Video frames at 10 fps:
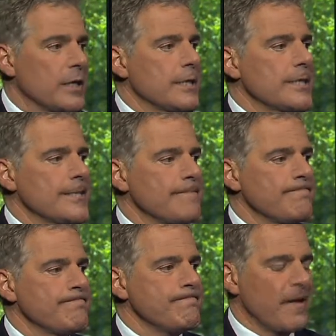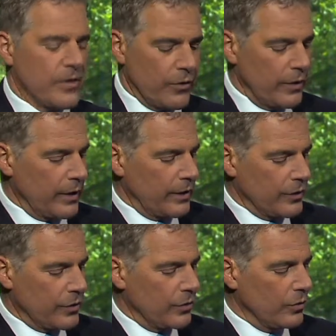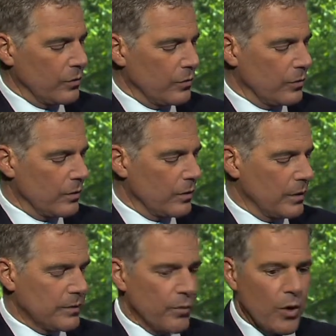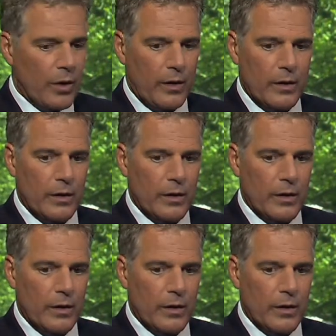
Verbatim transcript: Yeah. Um, and turning it into this book